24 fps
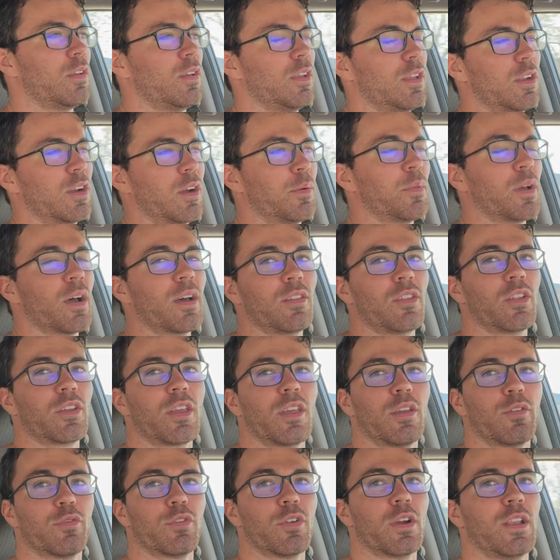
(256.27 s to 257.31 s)
you know, I'm not
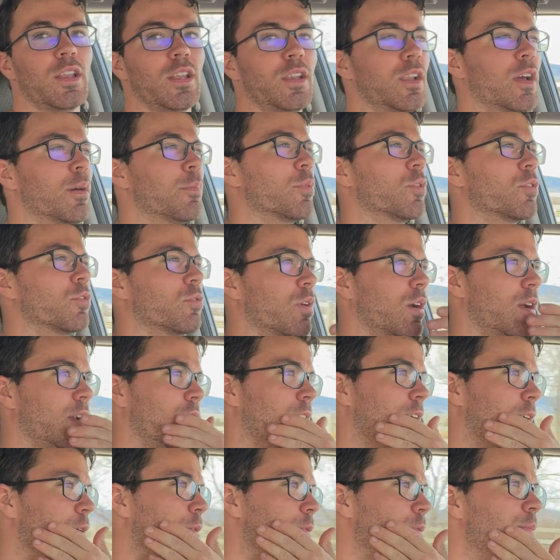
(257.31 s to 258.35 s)
looking for any numbers right
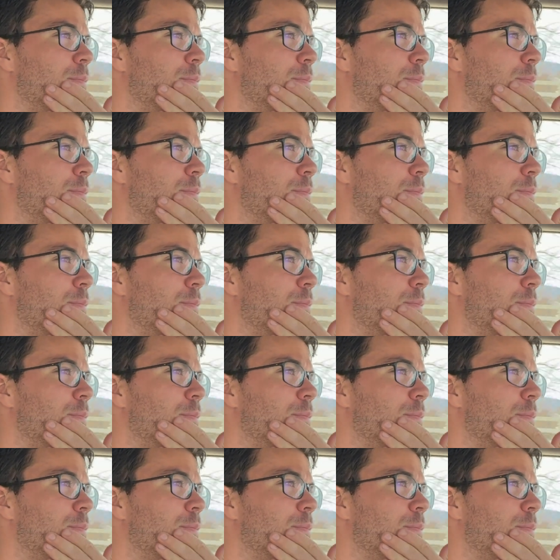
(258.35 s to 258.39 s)
now.